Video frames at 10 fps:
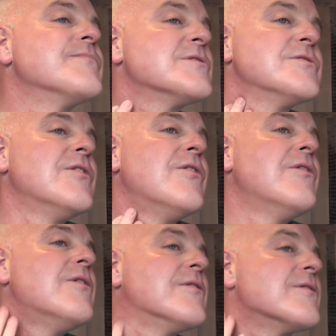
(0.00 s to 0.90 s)
It's not hot
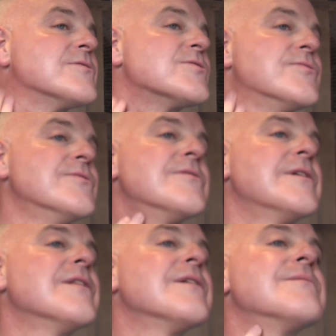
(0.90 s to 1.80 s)
or sore
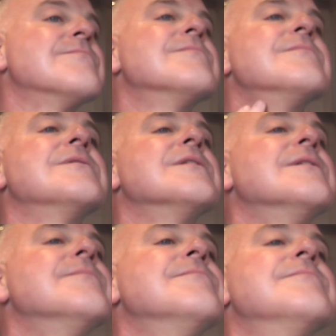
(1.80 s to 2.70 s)
or anything.
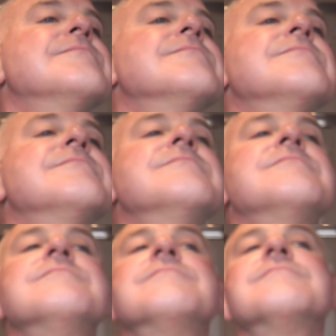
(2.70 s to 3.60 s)
um,
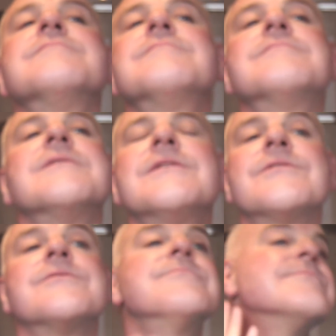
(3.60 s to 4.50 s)
I
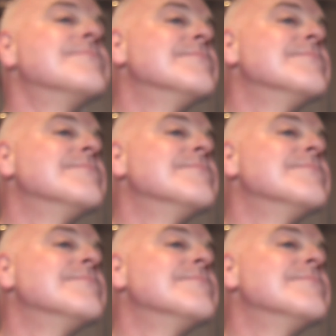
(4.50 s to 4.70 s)
don't know.